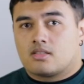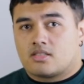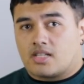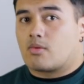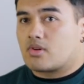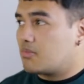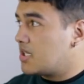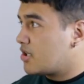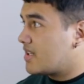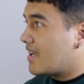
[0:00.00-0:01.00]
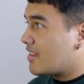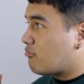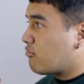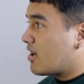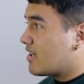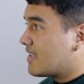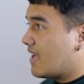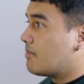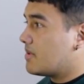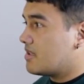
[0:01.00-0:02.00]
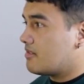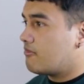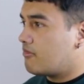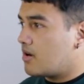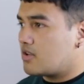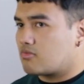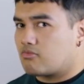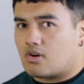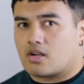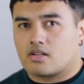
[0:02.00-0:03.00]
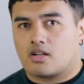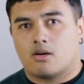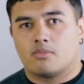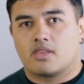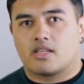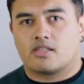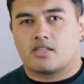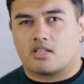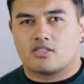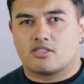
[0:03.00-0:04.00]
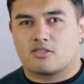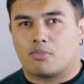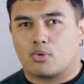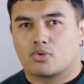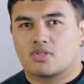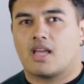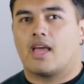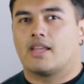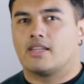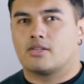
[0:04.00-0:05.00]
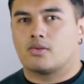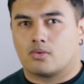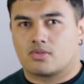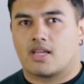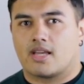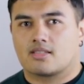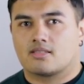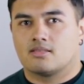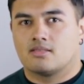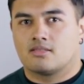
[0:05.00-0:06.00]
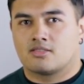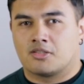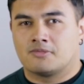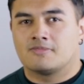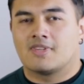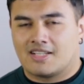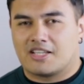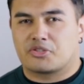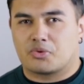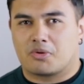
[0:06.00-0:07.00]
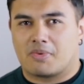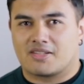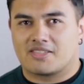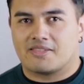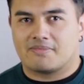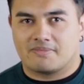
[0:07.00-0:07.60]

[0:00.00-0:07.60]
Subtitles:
Today we're going to be looking at the Rukka Kemi, the first Rukka garment that doesn't sport any Gore-Tex. So let's talk about it.